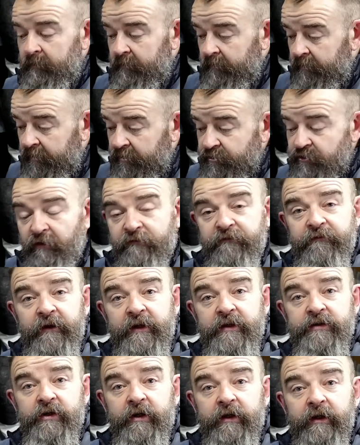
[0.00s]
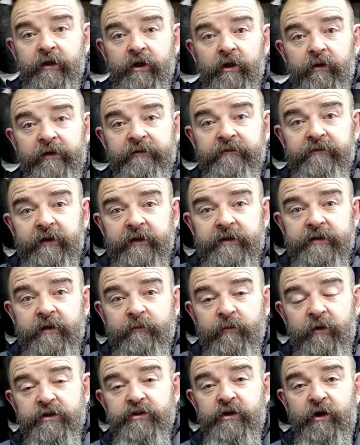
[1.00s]
And it's got fins on it, cooling fins,
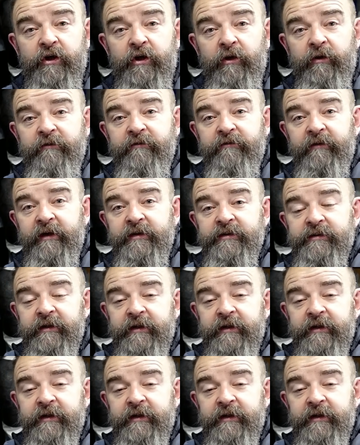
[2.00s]
but it's not cooling fins,